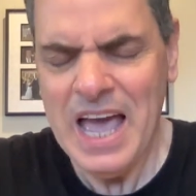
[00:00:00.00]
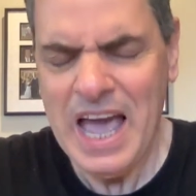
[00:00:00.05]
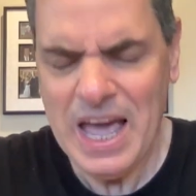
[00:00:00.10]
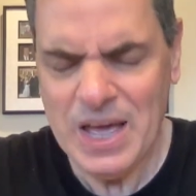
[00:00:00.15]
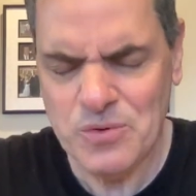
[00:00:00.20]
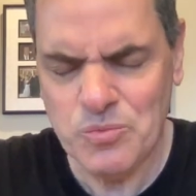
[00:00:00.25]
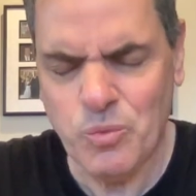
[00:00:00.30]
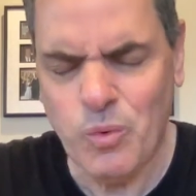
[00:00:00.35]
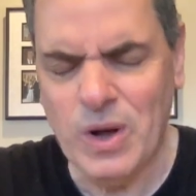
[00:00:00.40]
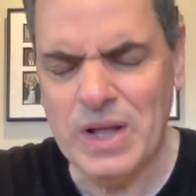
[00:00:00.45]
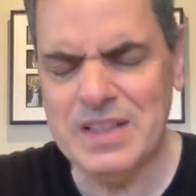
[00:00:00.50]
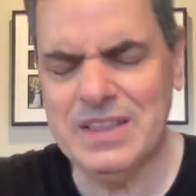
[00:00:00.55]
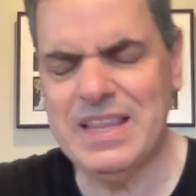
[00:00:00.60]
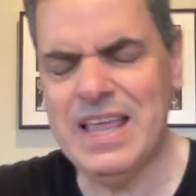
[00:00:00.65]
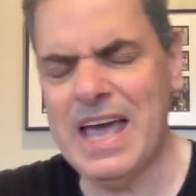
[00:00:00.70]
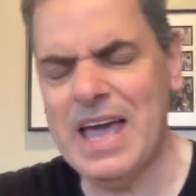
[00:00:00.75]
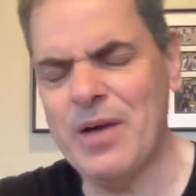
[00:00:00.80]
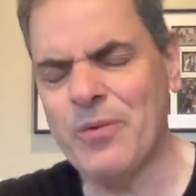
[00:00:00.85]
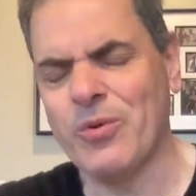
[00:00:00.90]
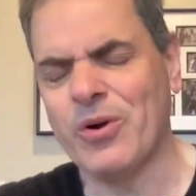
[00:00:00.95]
And one
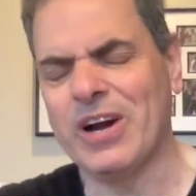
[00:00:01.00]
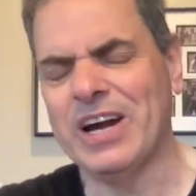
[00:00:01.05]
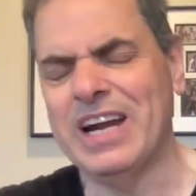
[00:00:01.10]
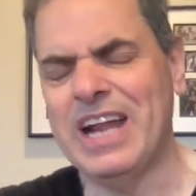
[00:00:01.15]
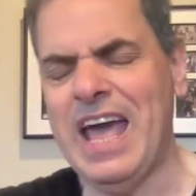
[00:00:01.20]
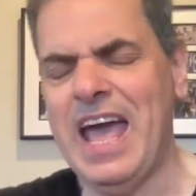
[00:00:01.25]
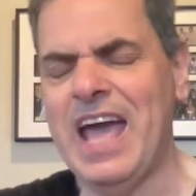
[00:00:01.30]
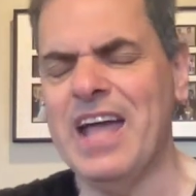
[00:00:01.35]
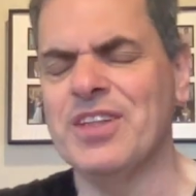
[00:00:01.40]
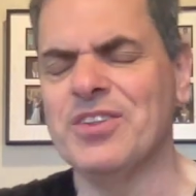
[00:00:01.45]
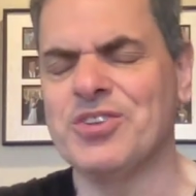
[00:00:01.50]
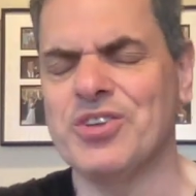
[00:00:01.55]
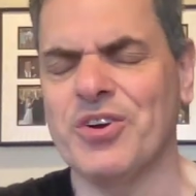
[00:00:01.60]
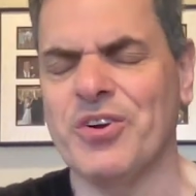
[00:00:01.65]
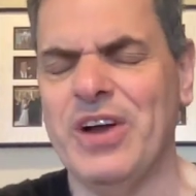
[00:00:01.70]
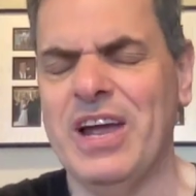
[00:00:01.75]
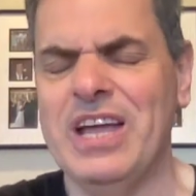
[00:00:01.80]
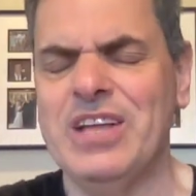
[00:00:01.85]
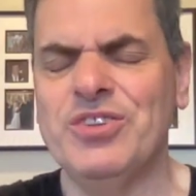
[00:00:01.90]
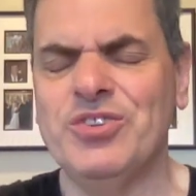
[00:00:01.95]
day we're going to
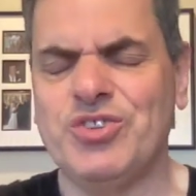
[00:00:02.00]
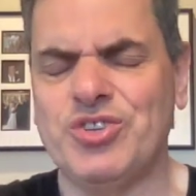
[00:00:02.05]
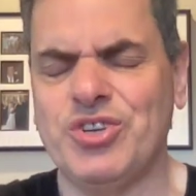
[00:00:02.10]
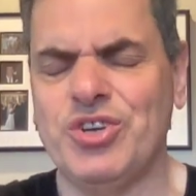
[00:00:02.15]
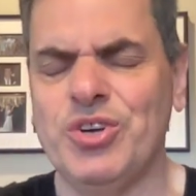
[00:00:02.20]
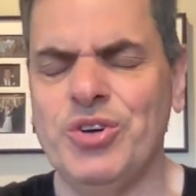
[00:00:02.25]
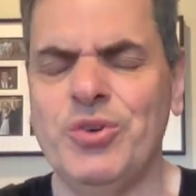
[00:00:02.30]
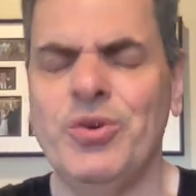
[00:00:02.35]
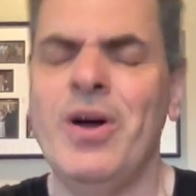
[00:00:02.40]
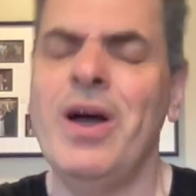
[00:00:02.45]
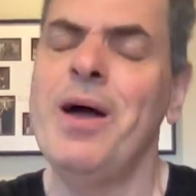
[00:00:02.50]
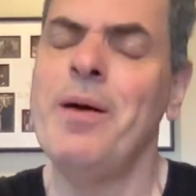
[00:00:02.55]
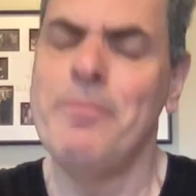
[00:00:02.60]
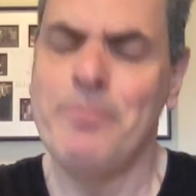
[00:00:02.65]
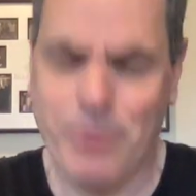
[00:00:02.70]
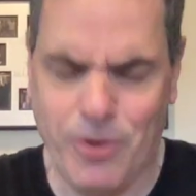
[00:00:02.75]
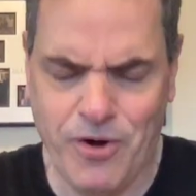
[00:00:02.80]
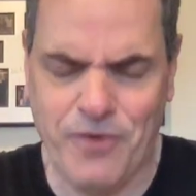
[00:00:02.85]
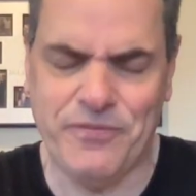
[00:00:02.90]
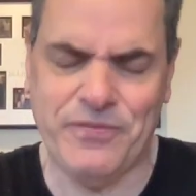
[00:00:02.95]
enter into
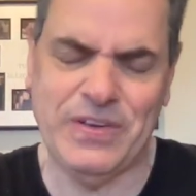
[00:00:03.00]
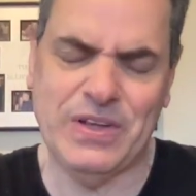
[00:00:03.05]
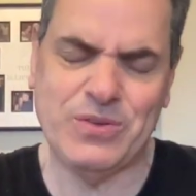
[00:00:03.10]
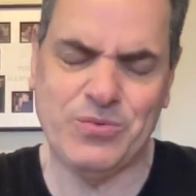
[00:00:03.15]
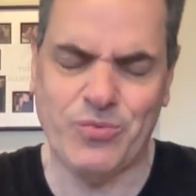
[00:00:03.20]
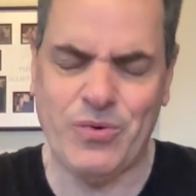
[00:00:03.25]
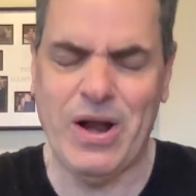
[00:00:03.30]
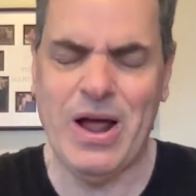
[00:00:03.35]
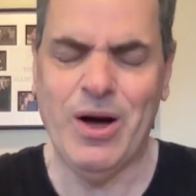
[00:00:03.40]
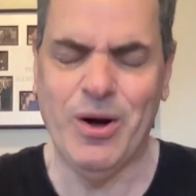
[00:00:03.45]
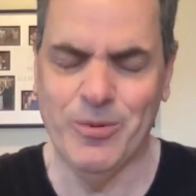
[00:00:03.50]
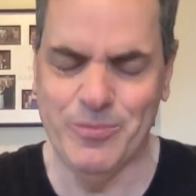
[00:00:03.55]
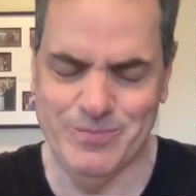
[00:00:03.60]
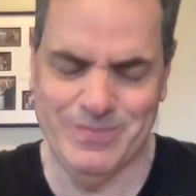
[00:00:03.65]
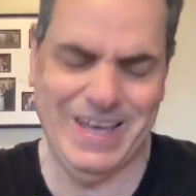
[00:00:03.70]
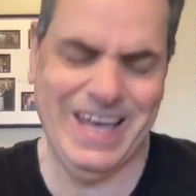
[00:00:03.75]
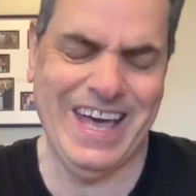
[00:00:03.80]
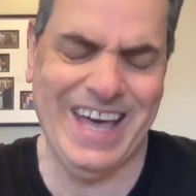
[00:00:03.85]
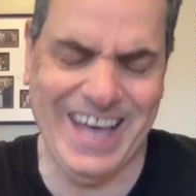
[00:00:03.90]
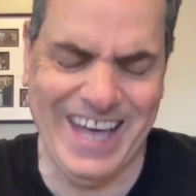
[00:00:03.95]
perfect
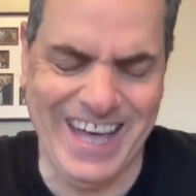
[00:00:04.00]
realm.